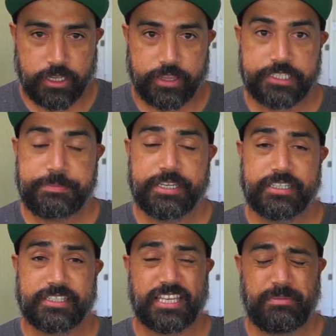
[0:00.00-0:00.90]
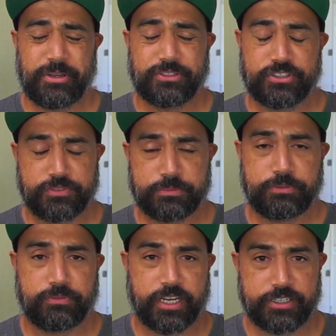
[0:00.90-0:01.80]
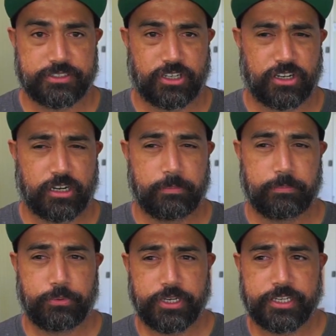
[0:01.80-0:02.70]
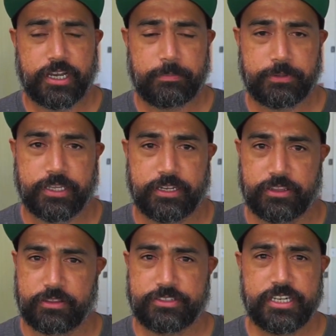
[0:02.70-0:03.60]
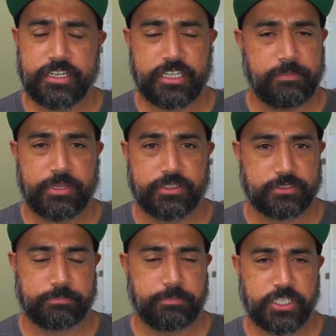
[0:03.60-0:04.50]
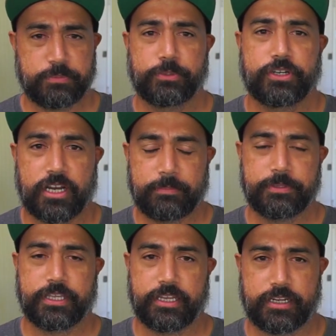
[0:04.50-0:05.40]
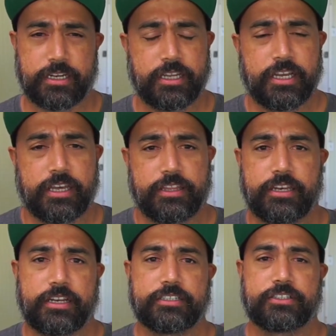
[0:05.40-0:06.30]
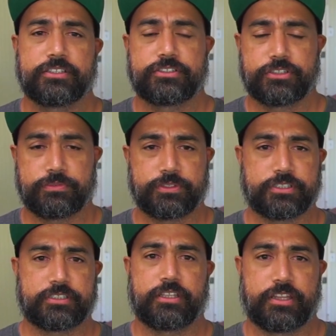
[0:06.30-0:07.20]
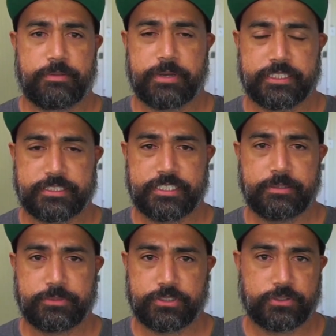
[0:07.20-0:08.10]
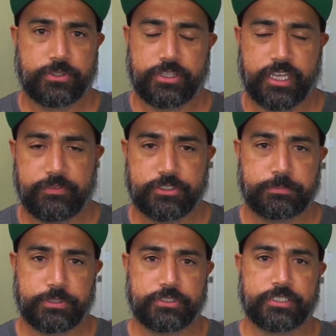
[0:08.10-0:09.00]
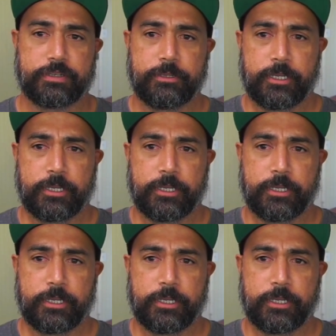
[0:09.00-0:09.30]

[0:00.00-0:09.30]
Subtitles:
That's because email service providers are pretty complicated. Sending an email is much more complicated than it is on the surface than it might seem to the average person.